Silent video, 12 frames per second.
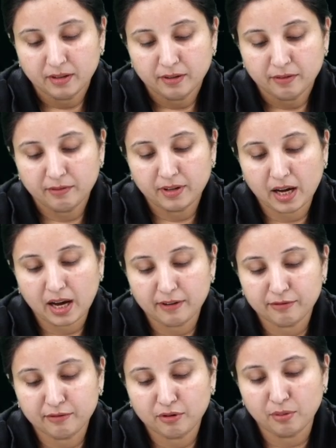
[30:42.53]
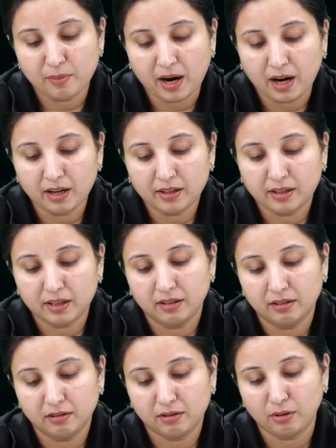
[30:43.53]
We have cobalt
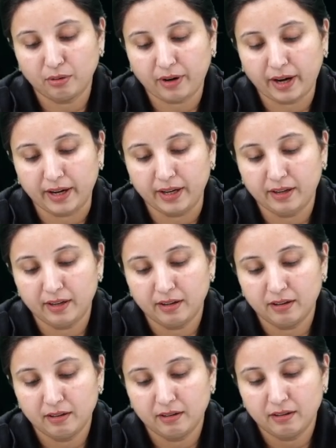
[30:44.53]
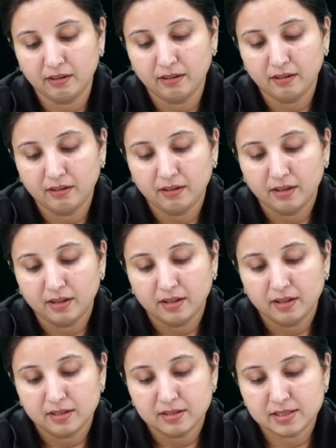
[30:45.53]
chloride,
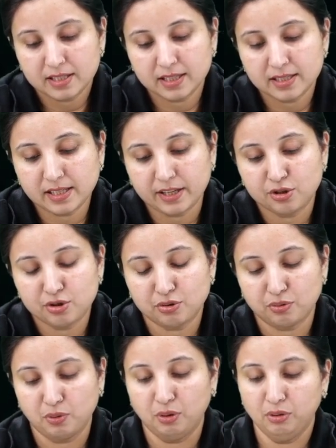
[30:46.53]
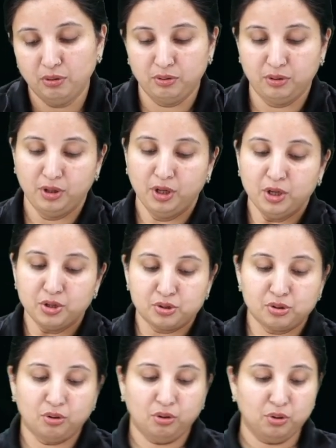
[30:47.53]
6H2O.
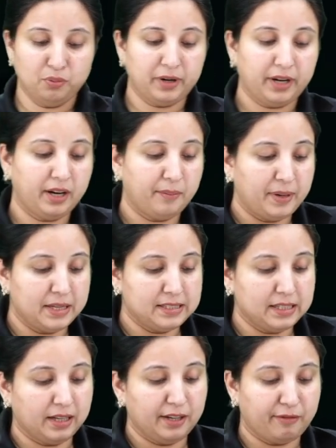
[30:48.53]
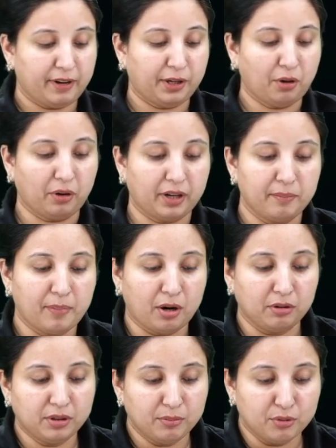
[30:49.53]
So over here, basically, if I talk
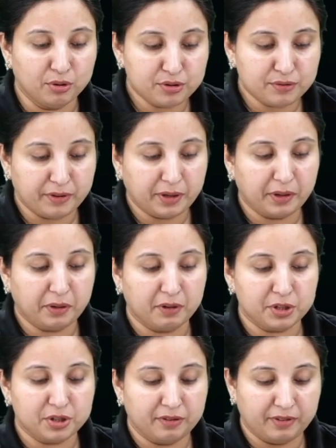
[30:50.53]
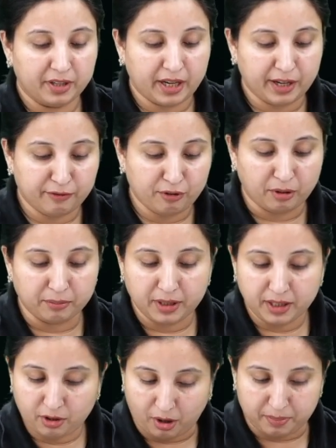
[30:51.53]
about the most frequent question we get from
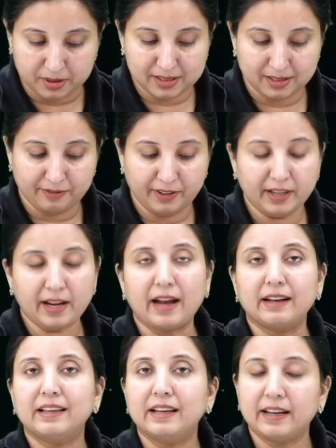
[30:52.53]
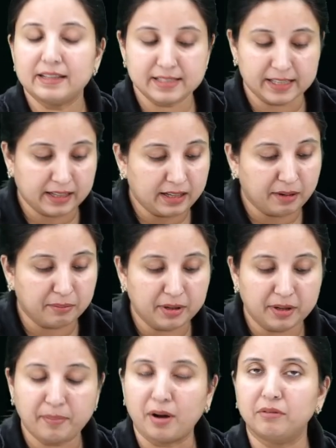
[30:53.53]
the copper sulfate, and then at second
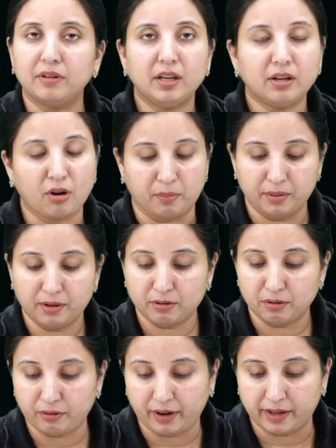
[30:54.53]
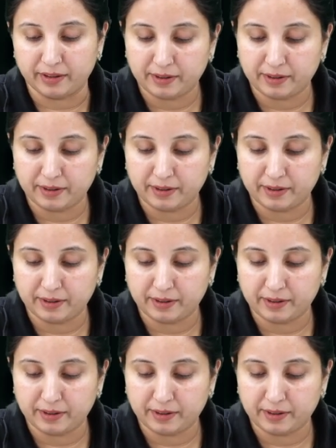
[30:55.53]
number about the copper chloride.